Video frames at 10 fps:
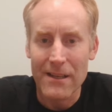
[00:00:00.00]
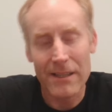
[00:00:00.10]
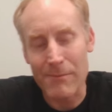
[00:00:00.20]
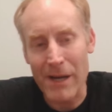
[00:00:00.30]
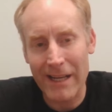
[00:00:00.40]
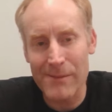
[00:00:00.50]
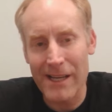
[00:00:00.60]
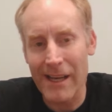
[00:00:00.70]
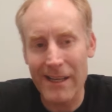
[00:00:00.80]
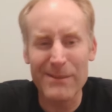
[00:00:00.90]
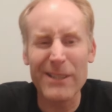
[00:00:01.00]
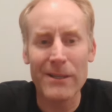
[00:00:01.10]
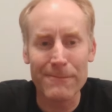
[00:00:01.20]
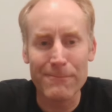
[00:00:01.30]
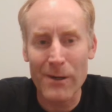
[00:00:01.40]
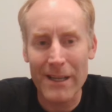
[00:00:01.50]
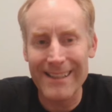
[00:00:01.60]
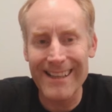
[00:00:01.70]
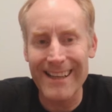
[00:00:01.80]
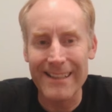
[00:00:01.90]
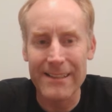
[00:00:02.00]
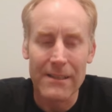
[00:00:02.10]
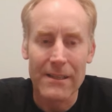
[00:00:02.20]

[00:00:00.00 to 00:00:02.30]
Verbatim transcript: In the back of my head, I'm like, well, what I need